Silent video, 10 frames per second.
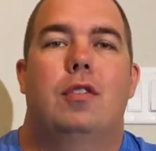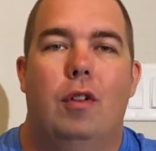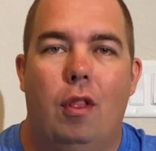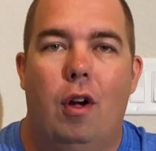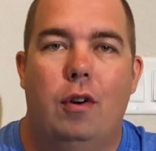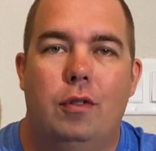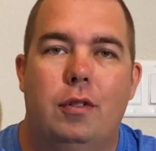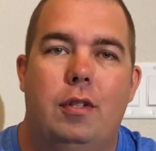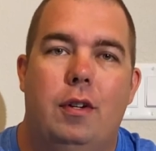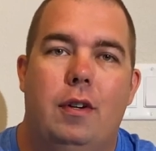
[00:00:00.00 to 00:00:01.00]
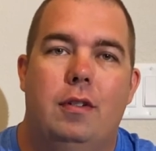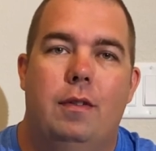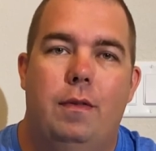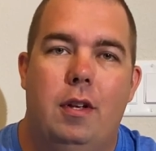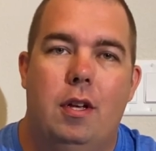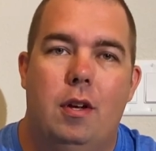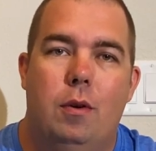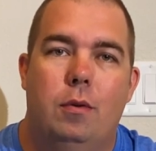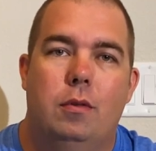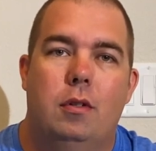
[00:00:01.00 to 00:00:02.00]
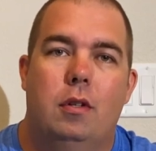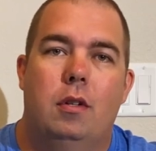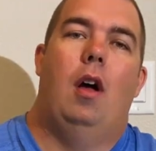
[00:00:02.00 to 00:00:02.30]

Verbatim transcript: larger series of videos.